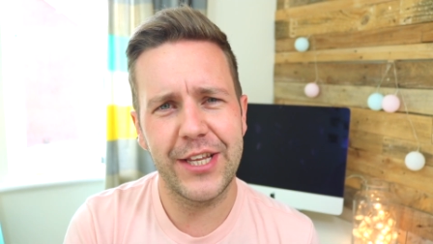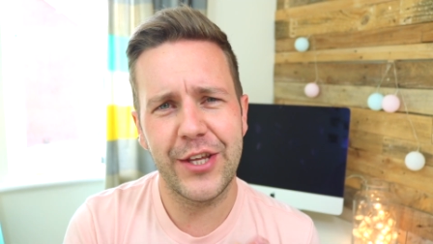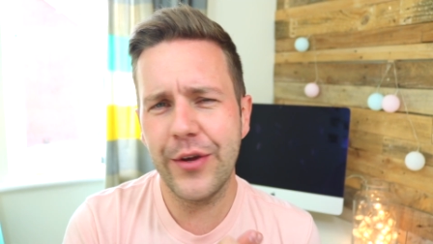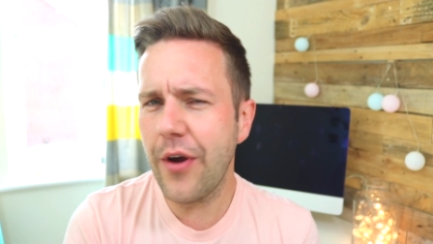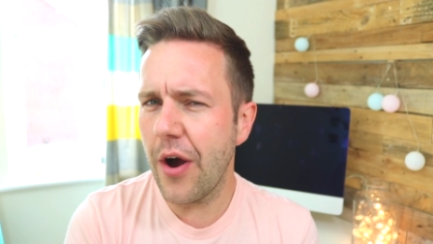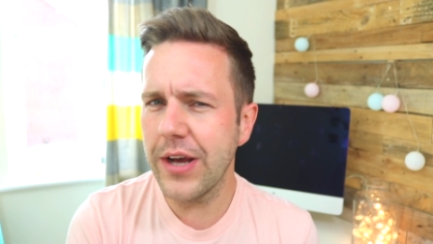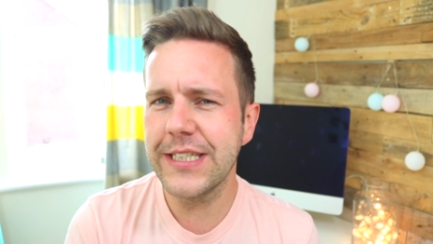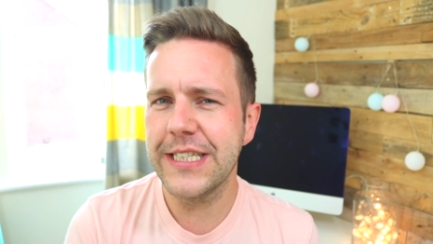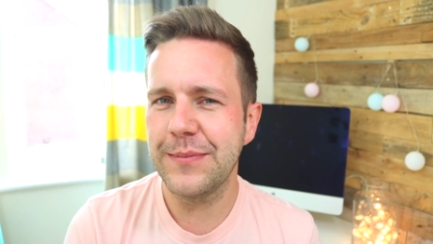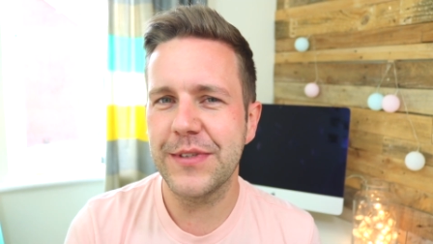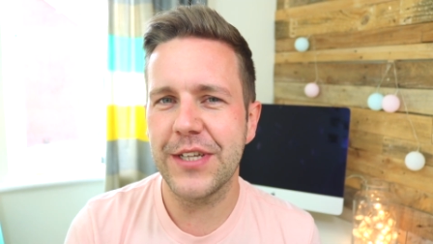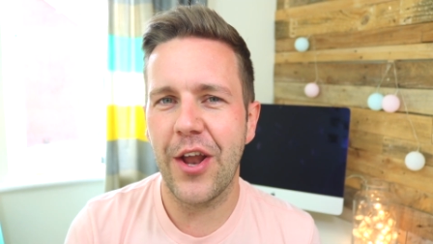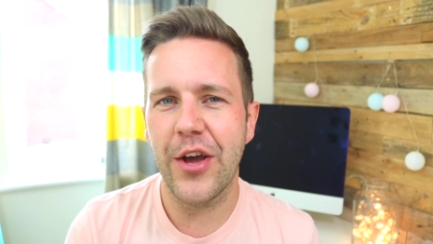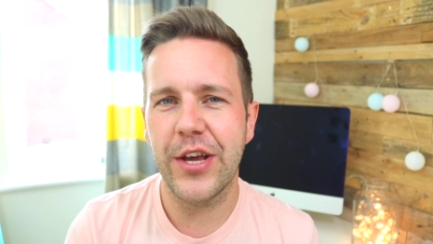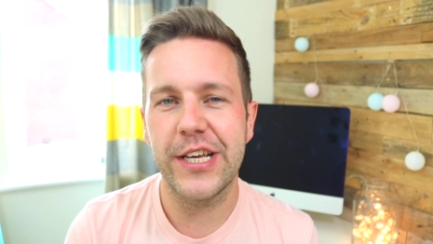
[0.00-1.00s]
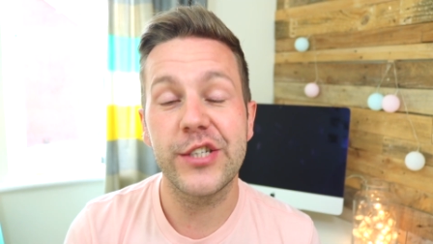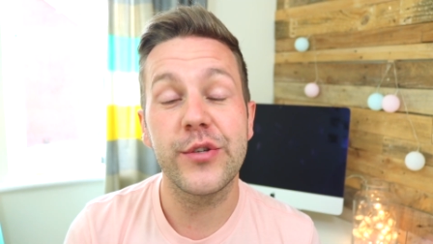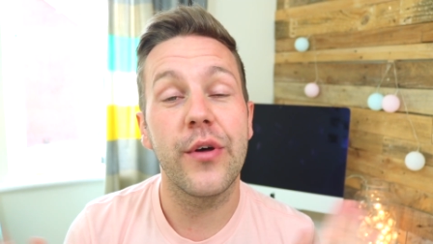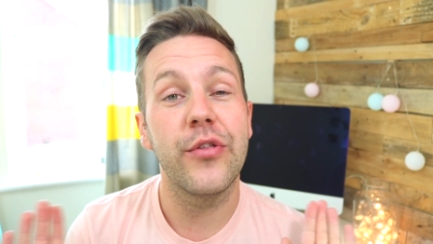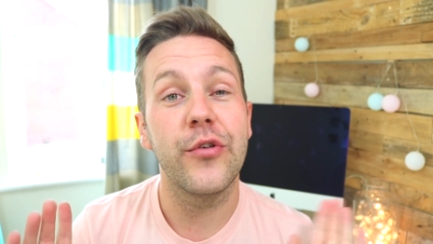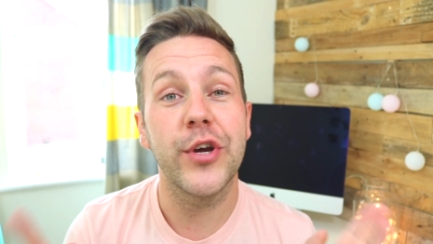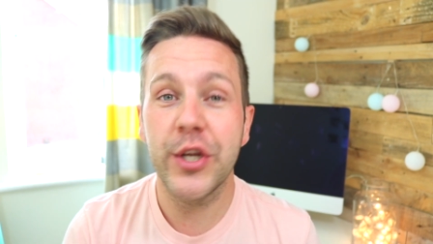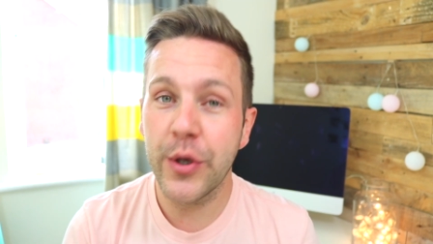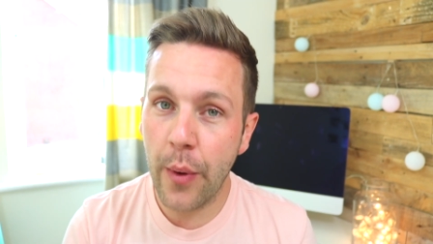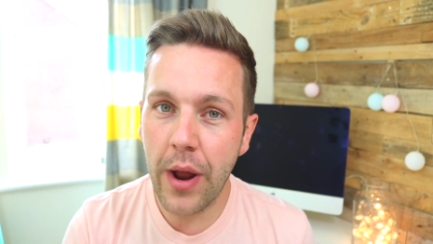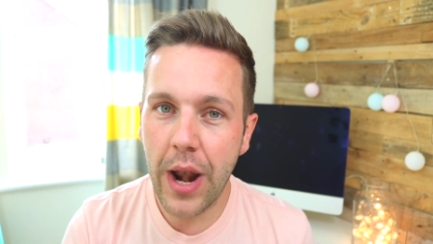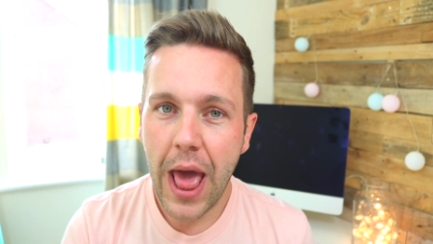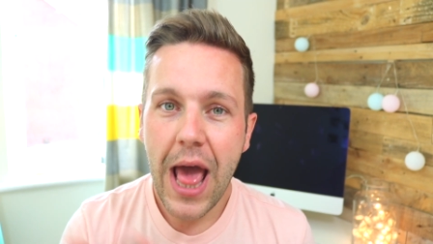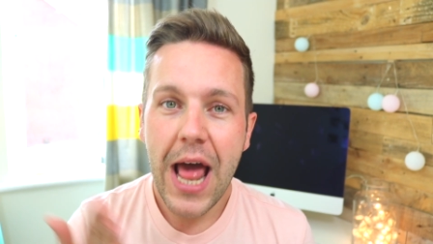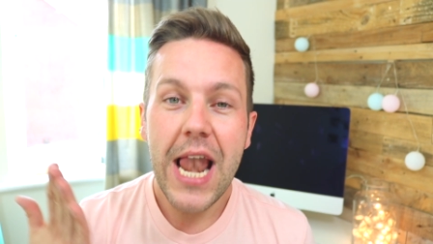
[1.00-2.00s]
you guys seem to like it so I thought you know
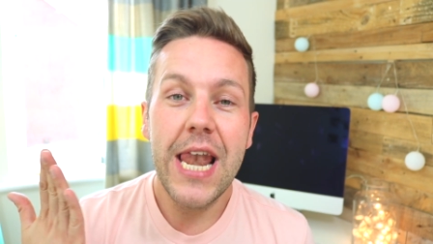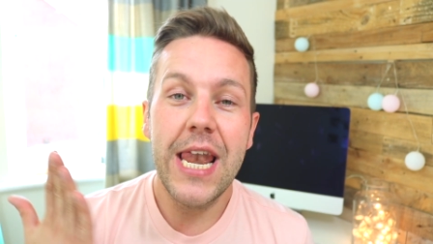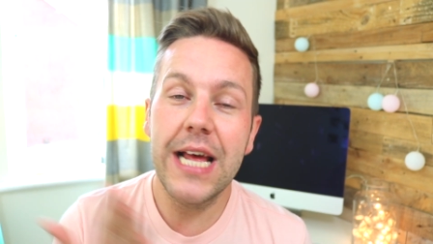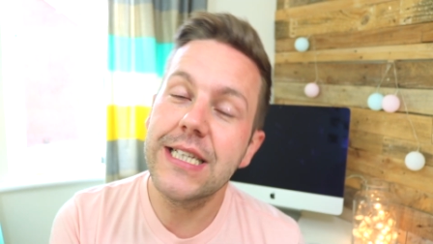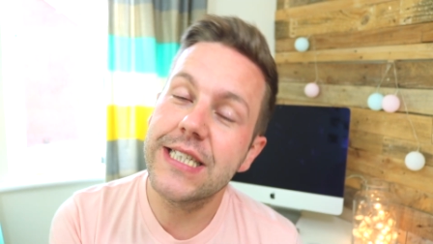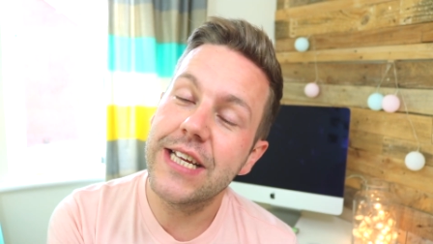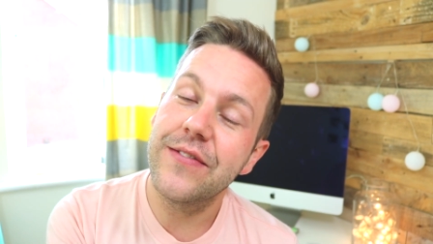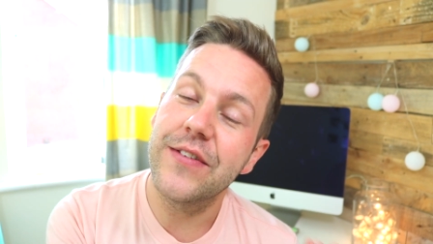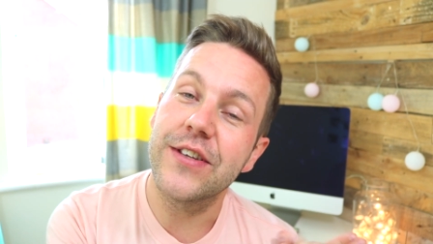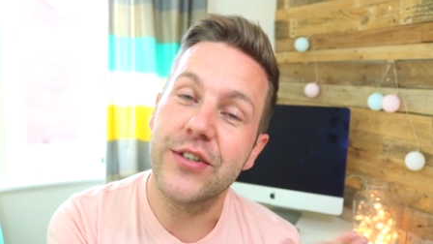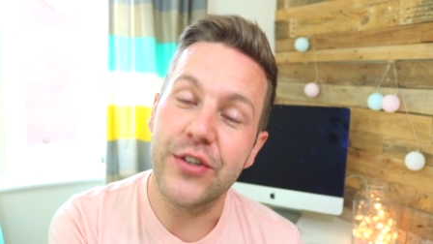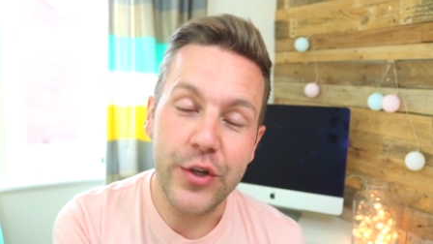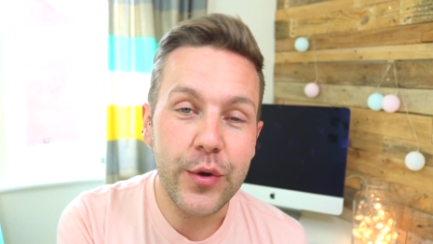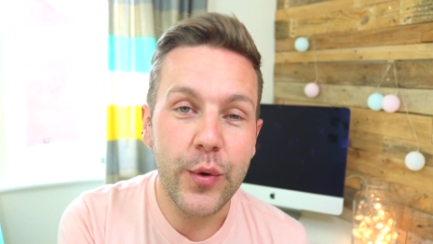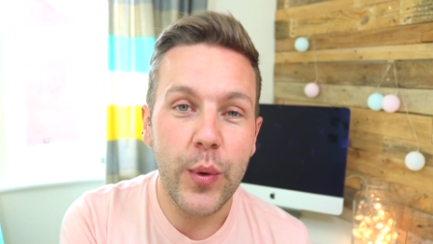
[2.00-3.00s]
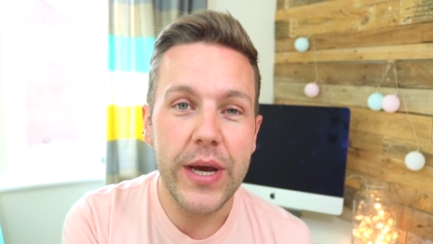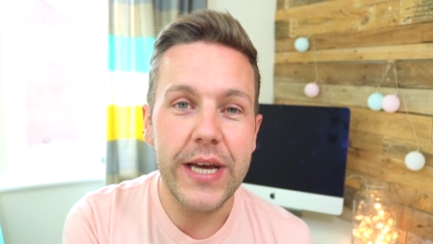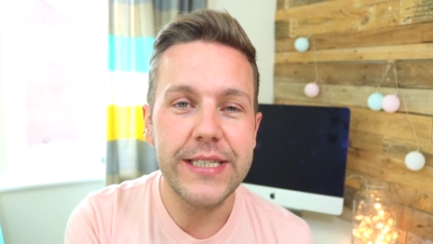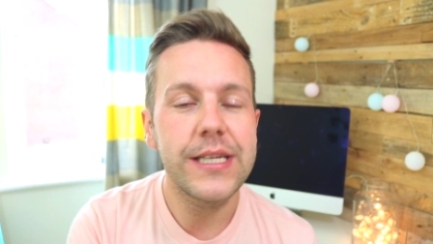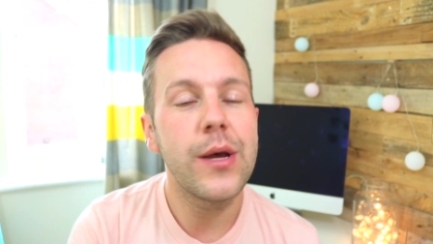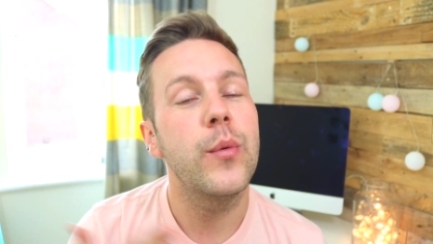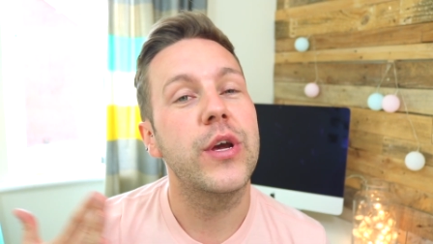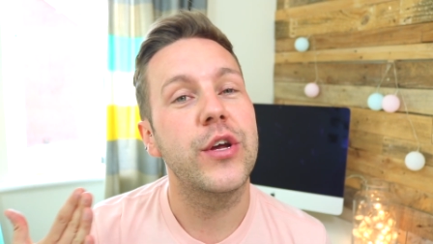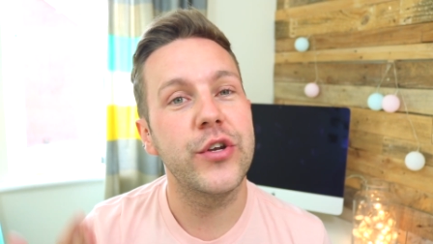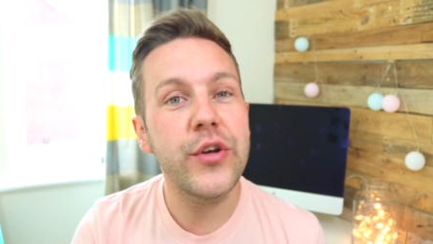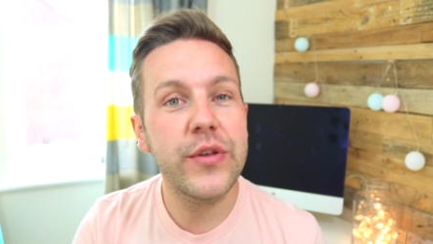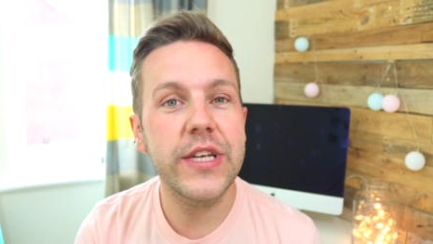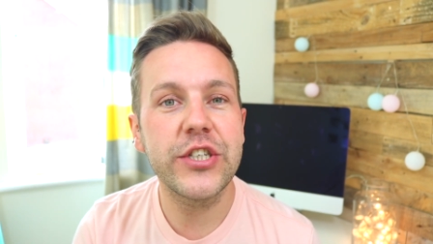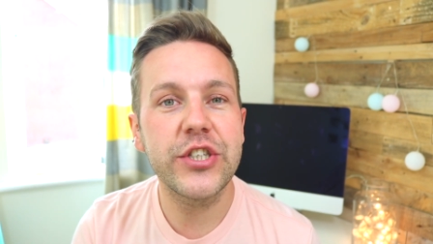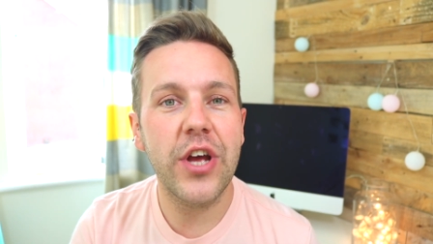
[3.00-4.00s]
what let's see if there's a new quiz we can do
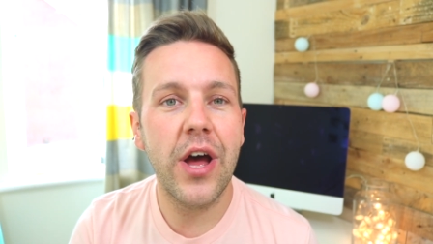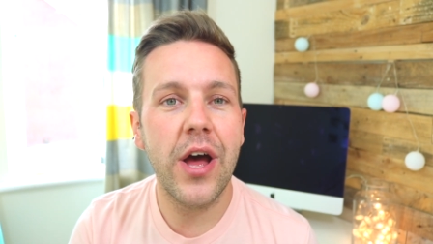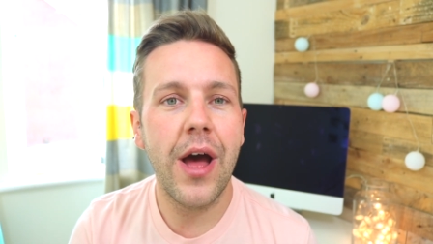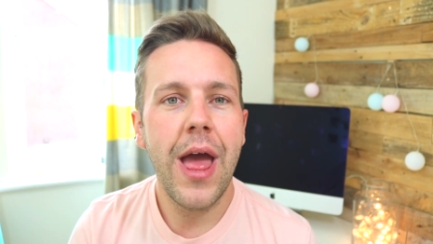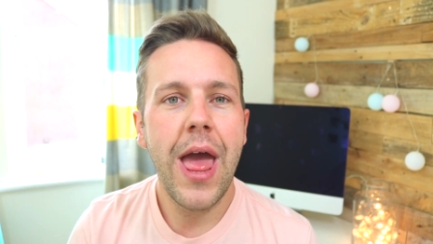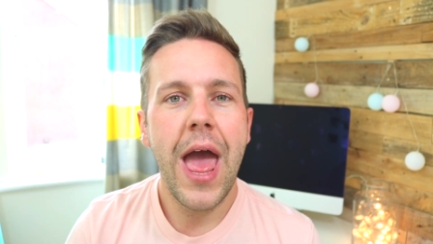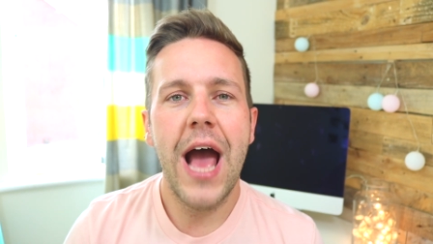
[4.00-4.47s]
it this year